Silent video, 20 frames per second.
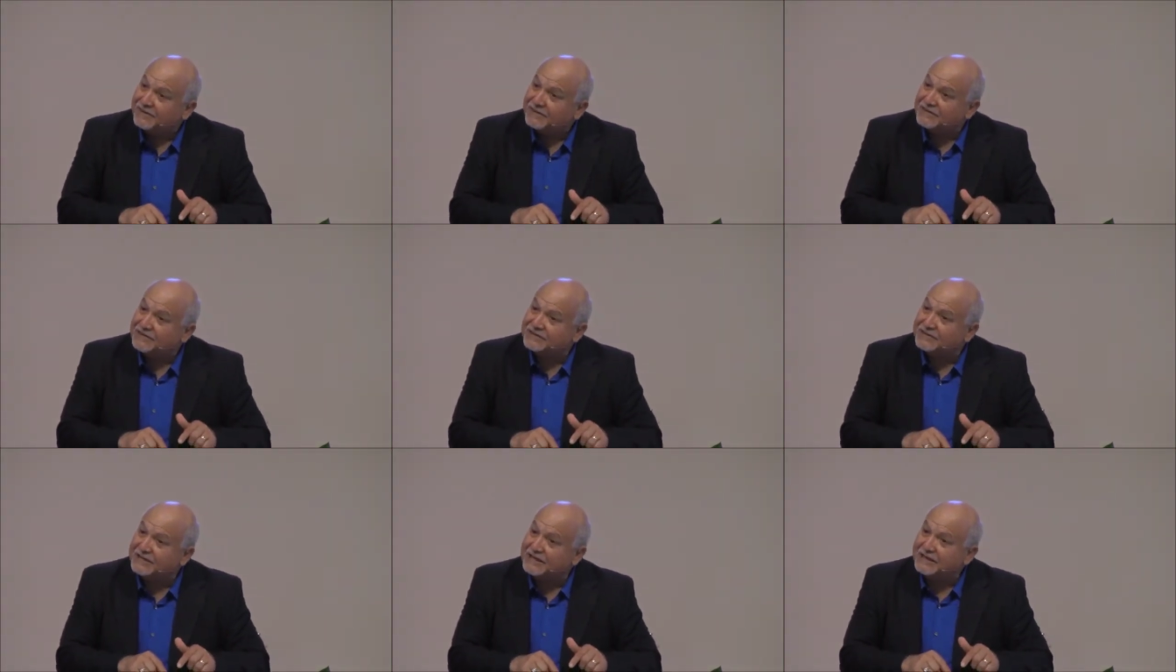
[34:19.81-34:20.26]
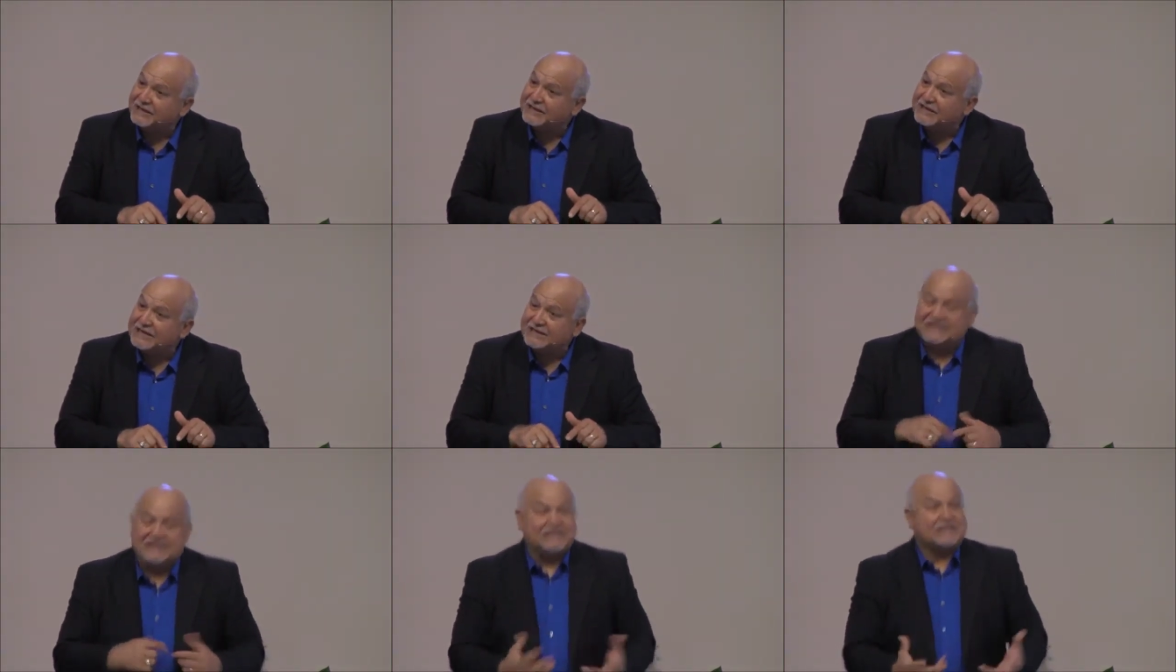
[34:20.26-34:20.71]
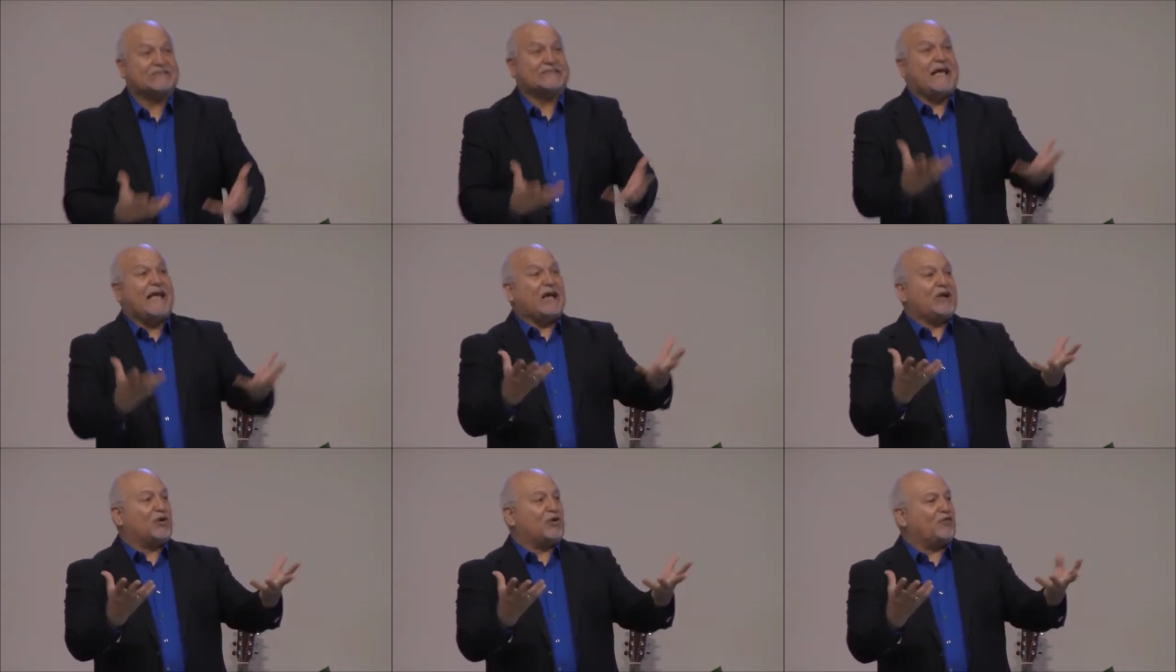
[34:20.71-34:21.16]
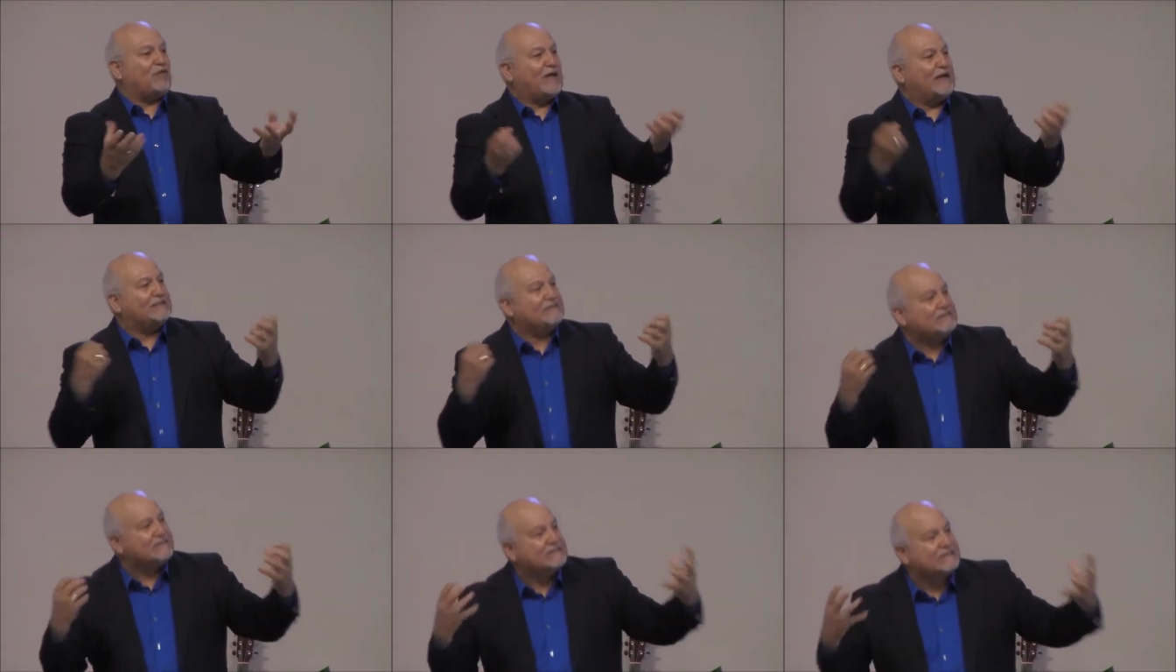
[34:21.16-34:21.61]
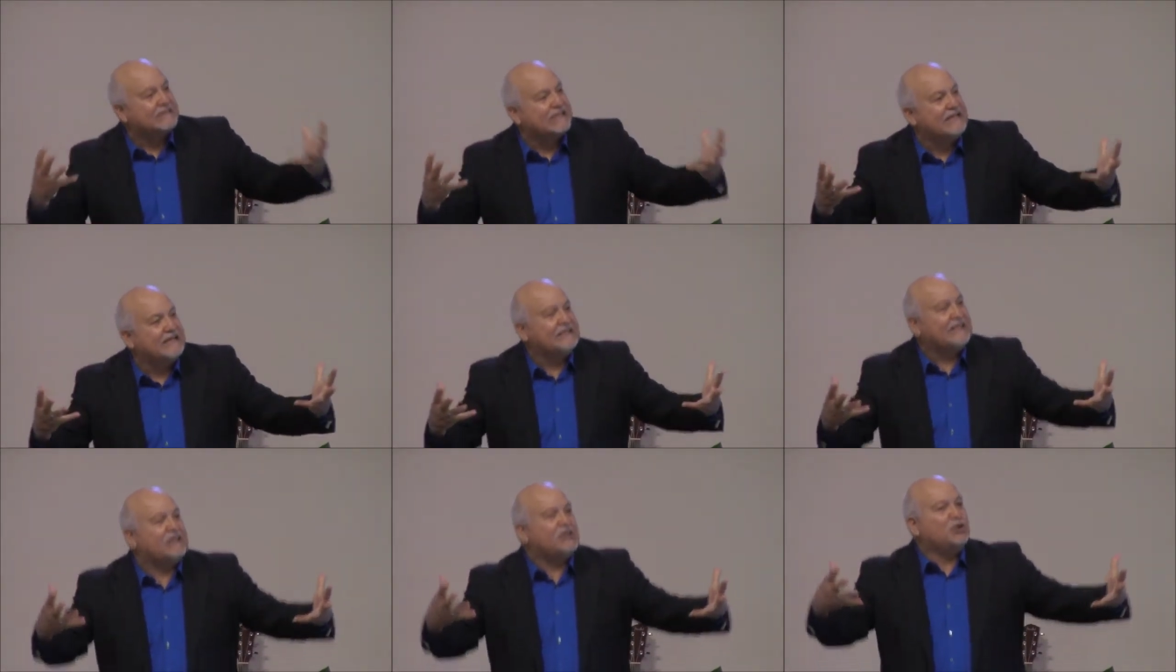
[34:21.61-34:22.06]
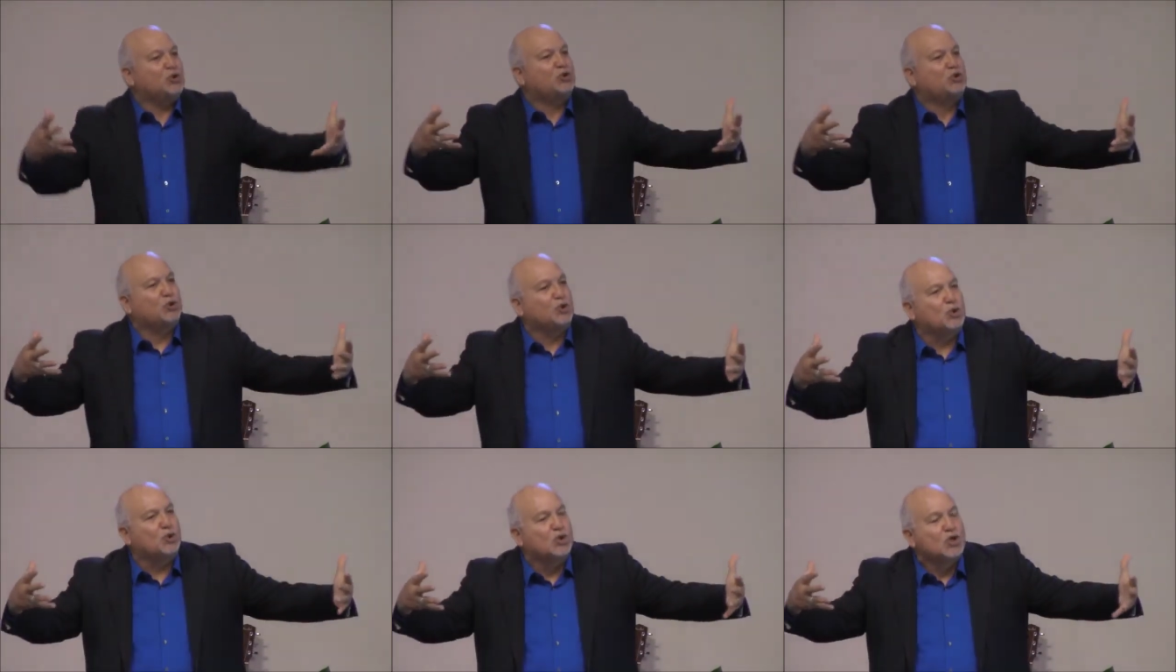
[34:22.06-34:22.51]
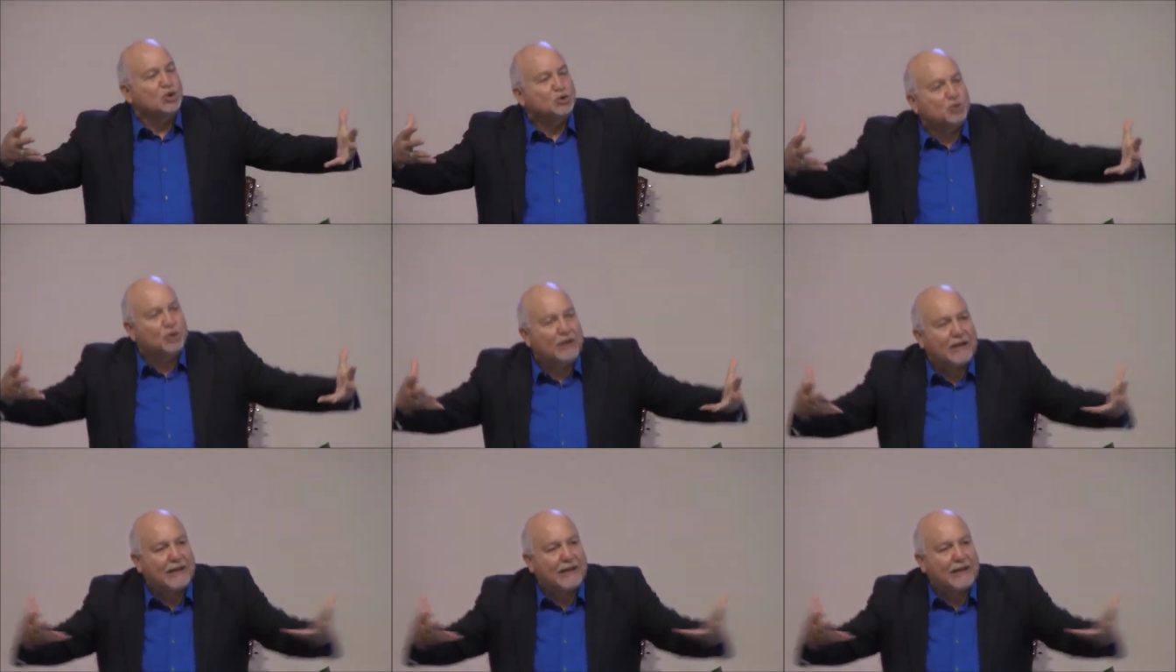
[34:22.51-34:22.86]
You see, this sacrifice, this thing that you do to